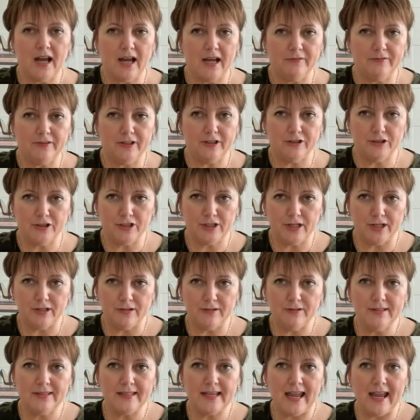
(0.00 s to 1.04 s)
of your
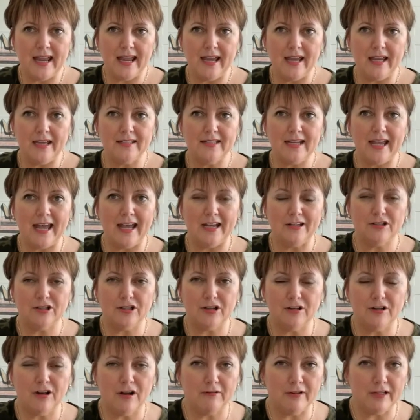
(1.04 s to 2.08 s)
shoes. And as you're
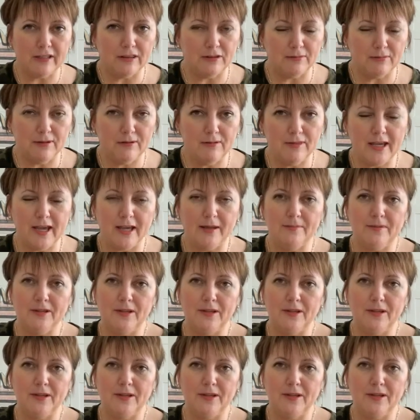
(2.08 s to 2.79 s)
going through them,